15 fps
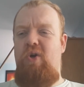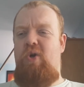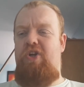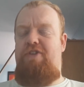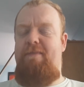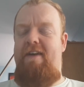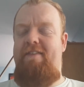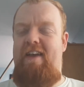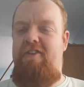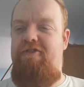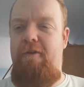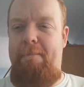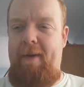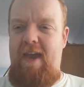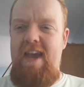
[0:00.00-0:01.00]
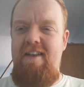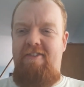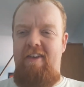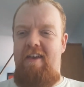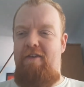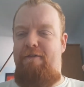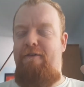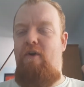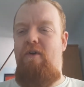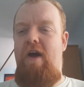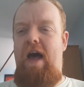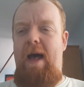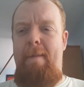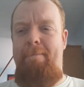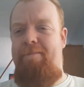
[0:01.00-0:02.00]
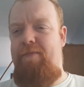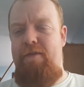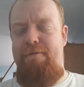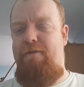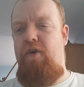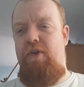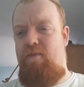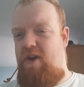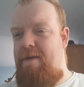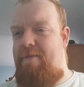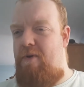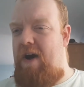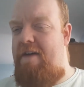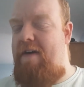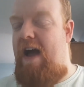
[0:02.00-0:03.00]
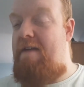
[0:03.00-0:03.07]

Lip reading: customizational pieces for the reboot,